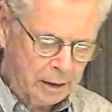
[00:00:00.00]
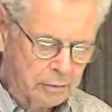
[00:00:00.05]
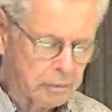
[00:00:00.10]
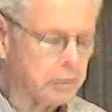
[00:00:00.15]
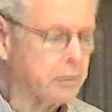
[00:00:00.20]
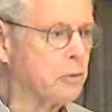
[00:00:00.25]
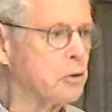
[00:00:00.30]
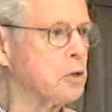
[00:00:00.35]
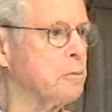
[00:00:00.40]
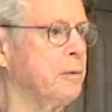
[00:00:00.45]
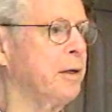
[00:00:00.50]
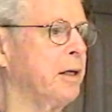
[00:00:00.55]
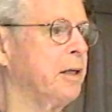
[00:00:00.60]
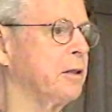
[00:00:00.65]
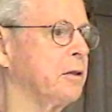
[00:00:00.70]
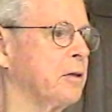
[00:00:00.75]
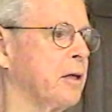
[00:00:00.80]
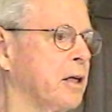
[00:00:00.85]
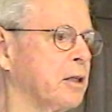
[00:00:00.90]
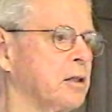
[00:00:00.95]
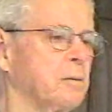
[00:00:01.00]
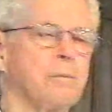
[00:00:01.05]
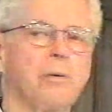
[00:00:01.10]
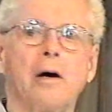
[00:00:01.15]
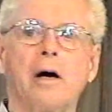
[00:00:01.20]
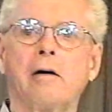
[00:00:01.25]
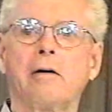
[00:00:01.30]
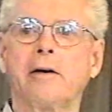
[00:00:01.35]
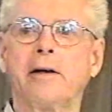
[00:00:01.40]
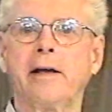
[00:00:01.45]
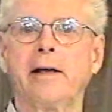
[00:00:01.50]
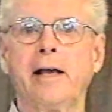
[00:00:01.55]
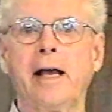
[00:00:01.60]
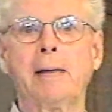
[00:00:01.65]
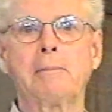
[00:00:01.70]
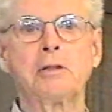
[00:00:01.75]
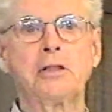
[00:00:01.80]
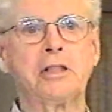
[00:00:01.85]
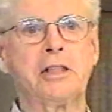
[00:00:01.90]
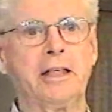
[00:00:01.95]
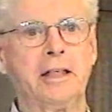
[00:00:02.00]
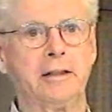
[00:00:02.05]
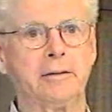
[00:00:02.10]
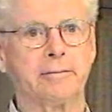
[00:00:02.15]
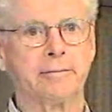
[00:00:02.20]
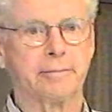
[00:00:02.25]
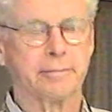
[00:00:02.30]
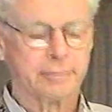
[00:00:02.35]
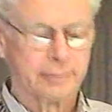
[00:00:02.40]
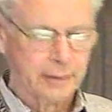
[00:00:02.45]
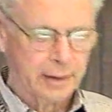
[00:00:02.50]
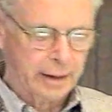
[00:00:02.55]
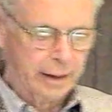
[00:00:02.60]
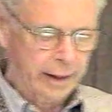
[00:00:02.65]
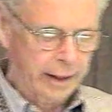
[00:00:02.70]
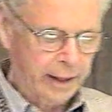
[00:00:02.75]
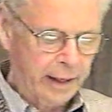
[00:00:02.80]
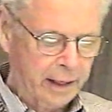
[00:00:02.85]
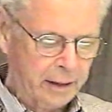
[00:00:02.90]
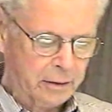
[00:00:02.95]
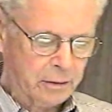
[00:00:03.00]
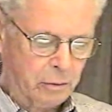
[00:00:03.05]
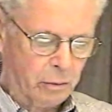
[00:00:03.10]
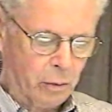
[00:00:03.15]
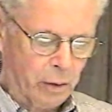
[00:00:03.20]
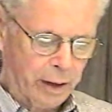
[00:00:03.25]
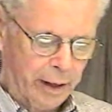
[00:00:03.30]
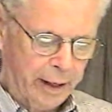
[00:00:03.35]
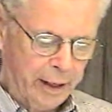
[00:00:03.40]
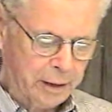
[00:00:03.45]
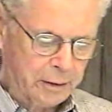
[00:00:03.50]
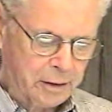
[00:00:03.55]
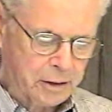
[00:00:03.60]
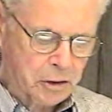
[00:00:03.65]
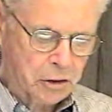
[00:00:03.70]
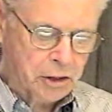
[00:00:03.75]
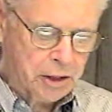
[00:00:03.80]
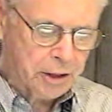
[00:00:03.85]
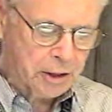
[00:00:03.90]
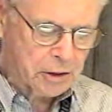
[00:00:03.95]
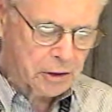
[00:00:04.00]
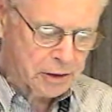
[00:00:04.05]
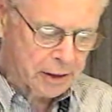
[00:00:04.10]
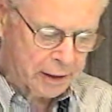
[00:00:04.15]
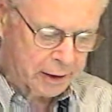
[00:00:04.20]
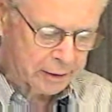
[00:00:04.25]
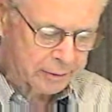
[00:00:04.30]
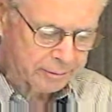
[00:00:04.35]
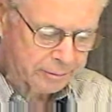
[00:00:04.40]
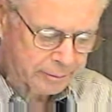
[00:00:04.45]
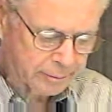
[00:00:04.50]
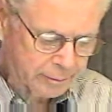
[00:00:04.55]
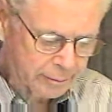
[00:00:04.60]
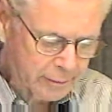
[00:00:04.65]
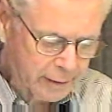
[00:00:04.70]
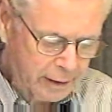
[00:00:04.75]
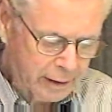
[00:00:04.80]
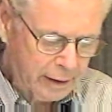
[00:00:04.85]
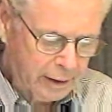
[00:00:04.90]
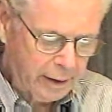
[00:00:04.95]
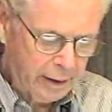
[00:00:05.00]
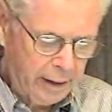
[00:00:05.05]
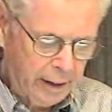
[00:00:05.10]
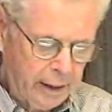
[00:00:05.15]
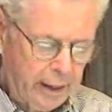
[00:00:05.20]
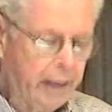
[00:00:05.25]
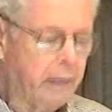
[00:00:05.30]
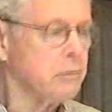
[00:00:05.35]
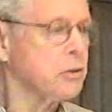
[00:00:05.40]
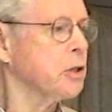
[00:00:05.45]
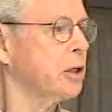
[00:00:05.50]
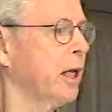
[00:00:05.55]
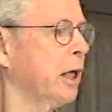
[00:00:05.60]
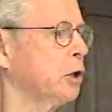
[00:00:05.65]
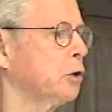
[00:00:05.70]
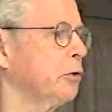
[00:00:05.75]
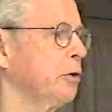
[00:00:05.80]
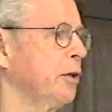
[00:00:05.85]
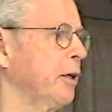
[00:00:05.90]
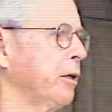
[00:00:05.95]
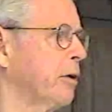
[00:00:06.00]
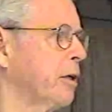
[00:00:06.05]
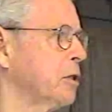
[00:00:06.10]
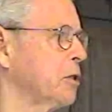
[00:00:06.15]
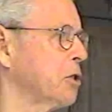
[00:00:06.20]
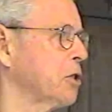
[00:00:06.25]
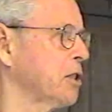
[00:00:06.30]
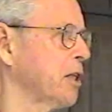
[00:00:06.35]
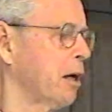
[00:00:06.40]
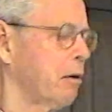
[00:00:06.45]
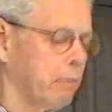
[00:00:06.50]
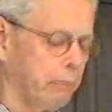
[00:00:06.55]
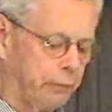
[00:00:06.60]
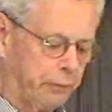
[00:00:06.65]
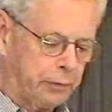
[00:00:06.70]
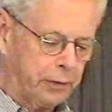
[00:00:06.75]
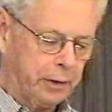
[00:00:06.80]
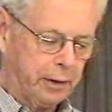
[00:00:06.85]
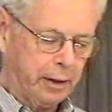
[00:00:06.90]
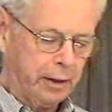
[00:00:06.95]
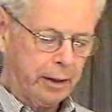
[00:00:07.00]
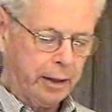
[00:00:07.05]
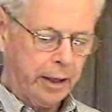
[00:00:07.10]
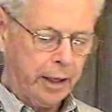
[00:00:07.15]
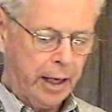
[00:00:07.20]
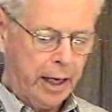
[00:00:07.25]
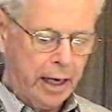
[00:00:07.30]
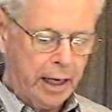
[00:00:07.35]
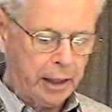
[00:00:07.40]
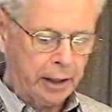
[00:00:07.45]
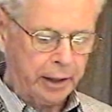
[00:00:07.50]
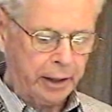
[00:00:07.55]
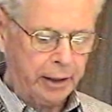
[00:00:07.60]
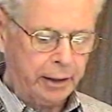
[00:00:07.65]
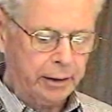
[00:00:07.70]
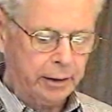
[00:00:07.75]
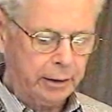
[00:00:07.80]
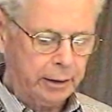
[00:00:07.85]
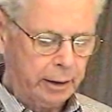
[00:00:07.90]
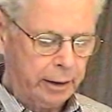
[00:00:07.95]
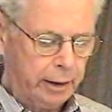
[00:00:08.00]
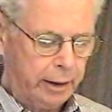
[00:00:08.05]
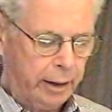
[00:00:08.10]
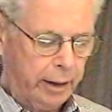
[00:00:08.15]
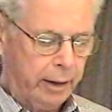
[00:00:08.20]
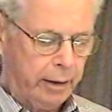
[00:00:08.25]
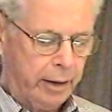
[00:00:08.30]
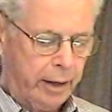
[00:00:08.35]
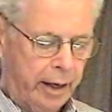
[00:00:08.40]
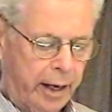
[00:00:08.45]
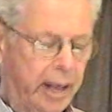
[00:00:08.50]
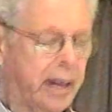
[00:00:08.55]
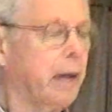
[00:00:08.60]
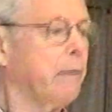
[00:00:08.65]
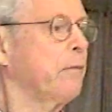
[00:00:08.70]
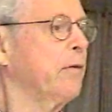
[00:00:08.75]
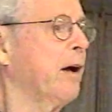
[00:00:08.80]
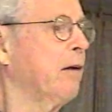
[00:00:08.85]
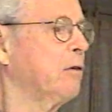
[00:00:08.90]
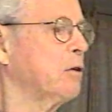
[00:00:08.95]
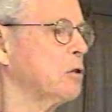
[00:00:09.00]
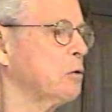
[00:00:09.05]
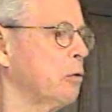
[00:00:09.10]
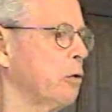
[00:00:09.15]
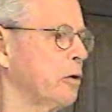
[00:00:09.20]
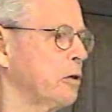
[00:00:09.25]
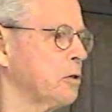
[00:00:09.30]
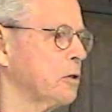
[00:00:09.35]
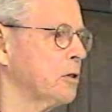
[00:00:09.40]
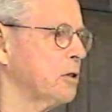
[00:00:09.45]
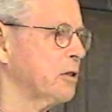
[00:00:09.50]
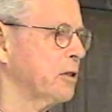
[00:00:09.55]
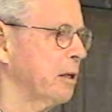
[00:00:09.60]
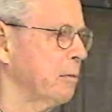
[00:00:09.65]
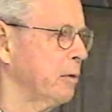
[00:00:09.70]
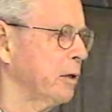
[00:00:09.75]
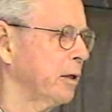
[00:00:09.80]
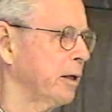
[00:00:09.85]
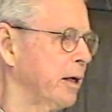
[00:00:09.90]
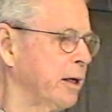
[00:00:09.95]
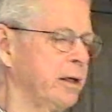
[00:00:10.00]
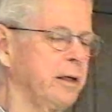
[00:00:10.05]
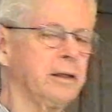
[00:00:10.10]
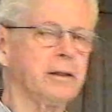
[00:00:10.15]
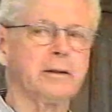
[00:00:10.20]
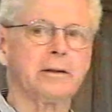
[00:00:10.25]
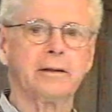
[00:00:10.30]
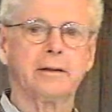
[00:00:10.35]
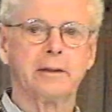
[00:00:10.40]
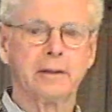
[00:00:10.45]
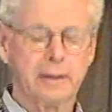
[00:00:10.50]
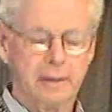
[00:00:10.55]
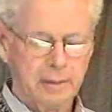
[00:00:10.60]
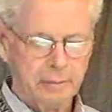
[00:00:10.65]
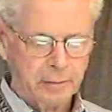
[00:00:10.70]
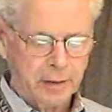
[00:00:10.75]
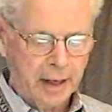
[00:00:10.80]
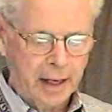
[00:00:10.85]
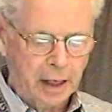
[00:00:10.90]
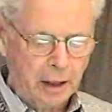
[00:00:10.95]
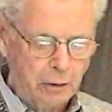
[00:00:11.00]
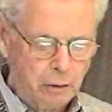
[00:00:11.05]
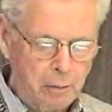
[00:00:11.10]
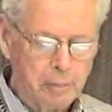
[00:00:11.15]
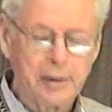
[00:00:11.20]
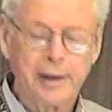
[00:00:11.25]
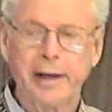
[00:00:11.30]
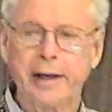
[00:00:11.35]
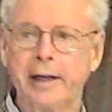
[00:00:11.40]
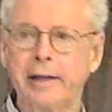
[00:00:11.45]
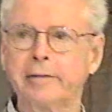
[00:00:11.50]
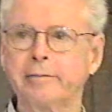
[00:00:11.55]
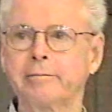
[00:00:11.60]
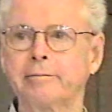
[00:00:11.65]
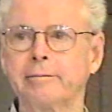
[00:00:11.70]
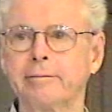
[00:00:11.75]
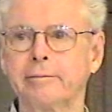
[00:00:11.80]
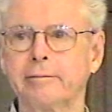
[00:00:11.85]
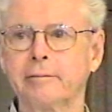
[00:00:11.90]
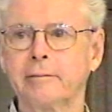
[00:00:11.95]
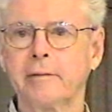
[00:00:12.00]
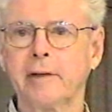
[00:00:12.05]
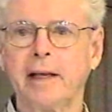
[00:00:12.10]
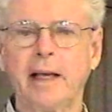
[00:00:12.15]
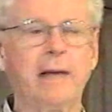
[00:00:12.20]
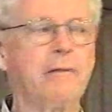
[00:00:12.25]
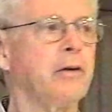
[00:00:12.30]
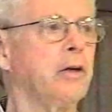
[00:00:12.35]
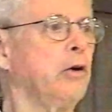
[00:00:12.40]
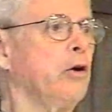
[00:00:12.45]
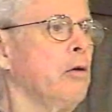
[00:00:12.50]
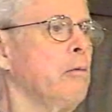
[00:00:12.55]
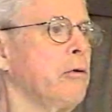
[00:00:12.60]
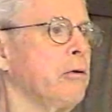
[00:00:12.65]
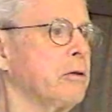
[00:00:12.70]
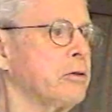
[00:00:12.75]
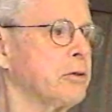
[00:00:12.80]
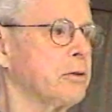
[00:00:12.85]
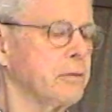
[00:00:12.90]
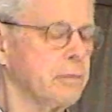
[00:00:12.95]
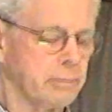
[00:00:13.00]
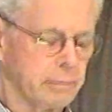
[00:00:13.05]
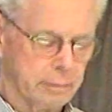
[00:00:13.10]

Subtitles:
introduced me to Dr. Paul Epstein at the Senior Center. He was lecturing on self-healing, and I found his words stimulating and illuminating, even humorous.